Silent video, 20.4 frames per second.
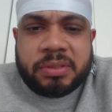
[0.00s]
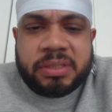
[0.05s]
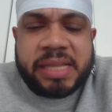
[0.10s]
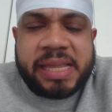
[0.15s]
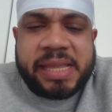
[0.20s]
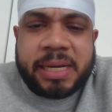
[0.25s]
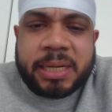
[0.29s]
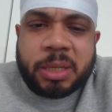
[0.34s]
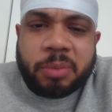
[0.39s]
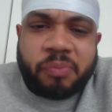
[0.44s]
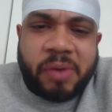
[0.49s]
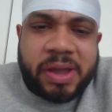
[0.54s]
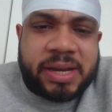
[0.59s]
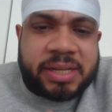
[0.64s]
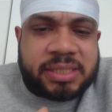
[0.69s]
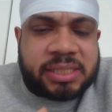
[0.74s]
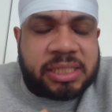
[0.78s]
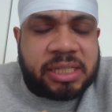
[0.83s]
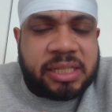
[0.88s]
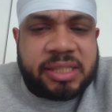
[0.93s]
leading them right
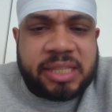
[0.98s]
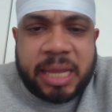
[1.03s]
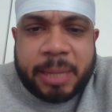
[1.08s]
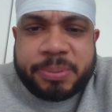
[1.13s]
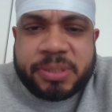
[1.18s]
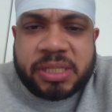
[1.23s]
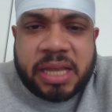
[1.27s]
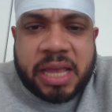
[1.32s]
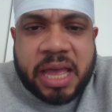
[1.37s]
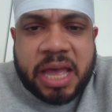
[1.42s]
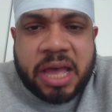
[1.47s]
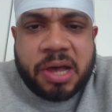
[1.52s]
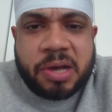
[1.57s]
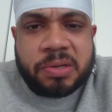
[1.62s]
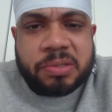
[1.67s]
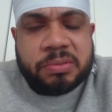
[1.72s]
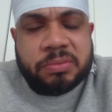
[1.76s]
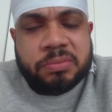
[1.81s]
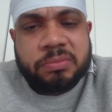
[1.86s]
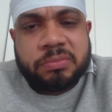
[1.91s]
into the depths of
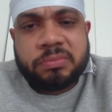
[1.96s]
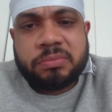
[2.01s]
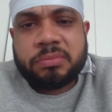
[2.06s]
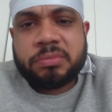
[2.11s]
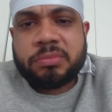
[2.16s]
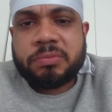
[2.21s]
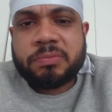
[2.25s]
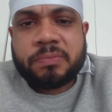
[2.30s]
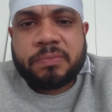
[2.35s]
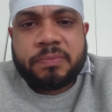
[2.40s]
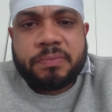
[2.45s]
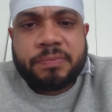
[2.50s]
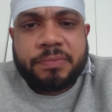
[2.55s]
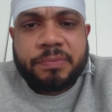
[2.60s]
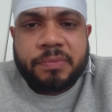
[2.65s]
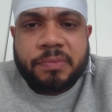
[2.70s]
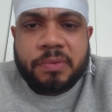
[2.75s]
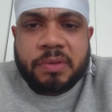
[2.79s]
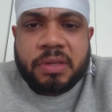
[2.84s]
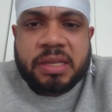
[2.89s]
hell
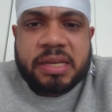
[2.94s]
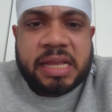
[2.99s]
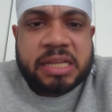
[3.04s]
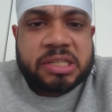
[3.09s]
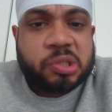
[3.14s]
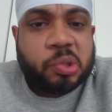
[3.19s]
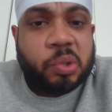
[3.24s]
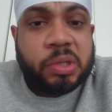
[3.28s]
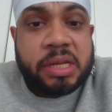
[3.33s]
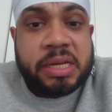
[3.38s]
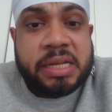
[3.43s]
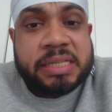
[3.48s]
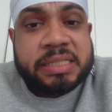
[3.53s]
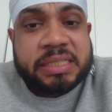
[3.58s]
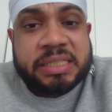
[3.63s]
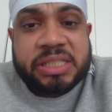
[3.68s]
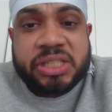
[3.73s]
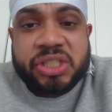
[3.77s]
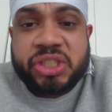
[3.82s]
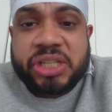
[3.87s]
that's all it
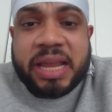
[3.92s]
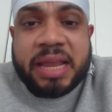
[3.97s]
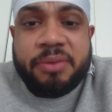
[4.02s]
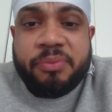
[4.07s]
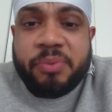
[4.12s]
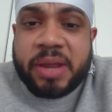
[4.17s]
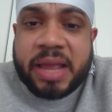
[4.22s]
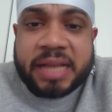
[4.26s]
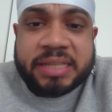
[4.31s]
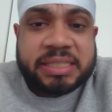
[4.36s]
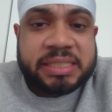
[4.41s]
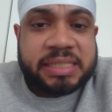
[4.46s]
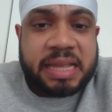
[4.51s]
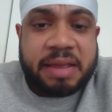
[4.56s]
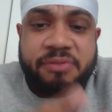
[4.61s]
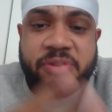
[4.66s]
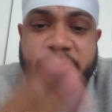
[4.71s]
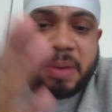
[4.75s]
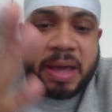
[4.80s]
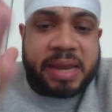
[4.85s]
is, is a chain reaction.
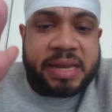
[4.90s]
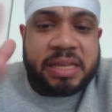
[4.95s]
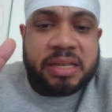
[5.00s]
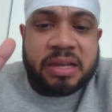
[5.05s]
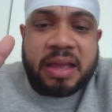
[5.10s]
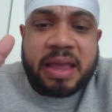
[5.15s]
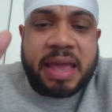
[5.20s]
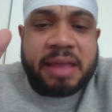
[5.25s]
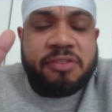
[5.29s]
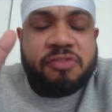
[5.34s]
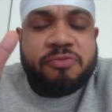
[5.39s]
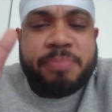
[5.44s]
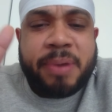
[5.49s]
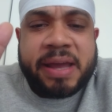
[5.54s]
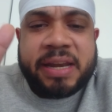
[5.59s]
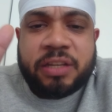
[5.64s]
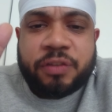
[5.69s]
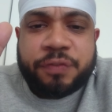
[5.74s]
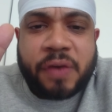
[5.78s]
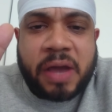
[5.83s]
Everybody,
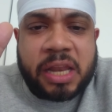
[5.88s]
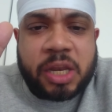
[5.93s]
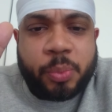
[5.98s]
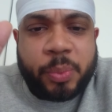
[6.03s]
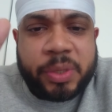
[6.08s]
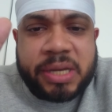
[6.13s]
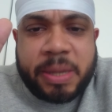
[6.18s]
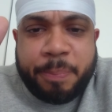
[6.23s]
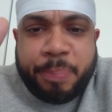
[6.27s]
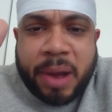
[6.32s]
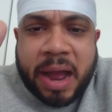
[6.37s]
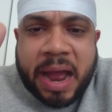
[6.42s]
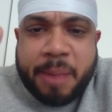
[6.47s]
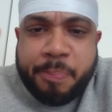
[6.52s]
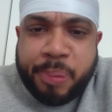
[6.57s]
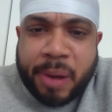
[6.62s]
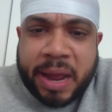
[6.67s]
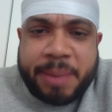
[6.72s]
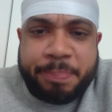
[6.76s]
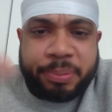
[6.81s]
everybody's following the
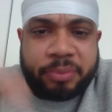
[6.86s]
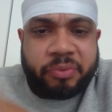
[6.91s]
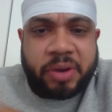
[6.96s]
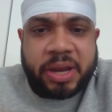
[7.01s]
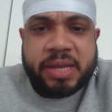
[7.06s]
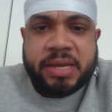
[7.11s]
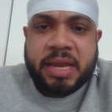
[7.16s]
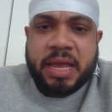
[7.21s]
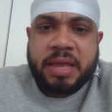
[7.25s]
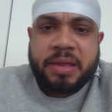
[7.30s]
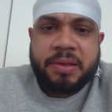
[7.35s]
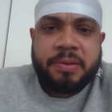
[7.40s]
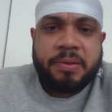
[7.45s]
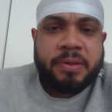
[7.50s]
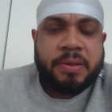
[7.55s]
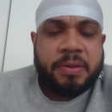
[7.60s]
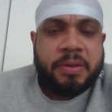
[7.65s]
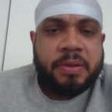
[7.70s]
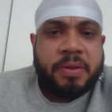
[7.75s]
Pied Piper right now.